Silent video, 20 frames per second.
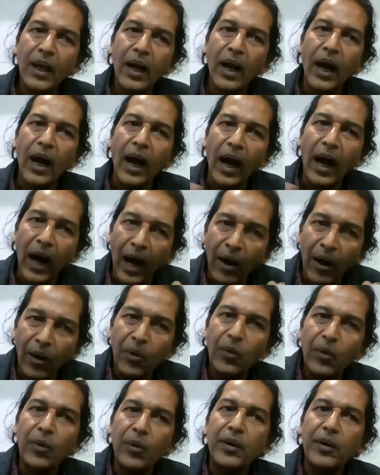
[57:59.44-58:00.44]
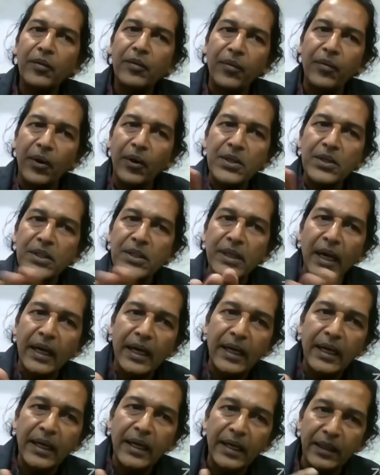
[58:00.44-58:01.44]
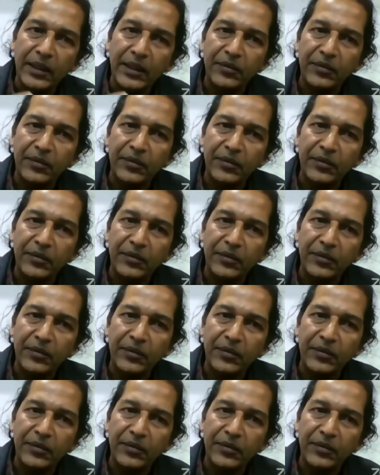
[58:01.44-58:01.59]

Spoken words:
How forests are cleared